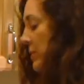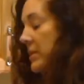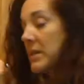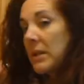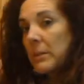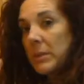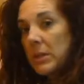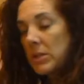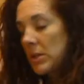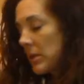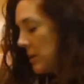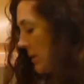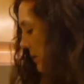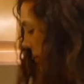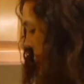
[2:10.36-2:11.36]
will see me
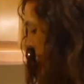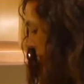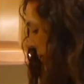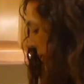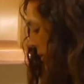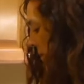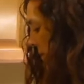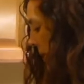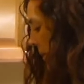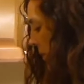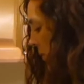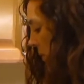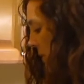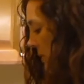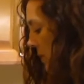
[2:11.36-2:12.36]
do is I'm
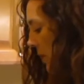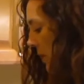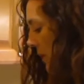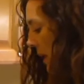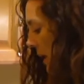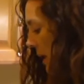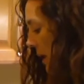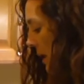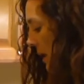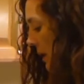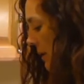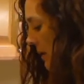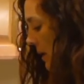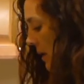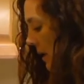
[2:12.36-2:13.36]
going to go
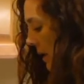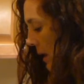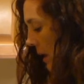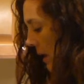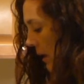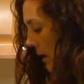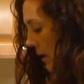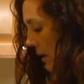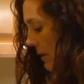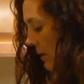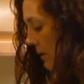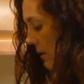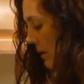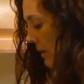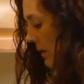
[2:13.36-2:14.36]
ahead
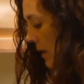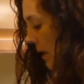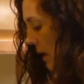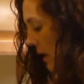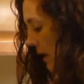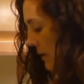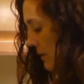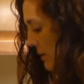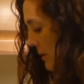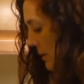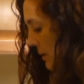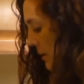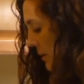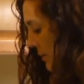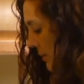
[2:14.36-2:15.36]
and cut
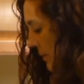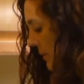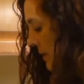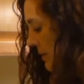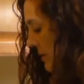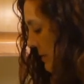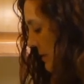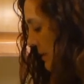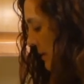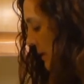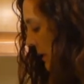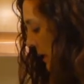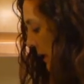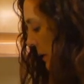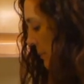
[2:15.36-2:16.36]
the
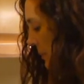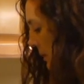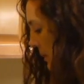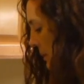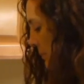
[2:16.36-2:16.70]
stem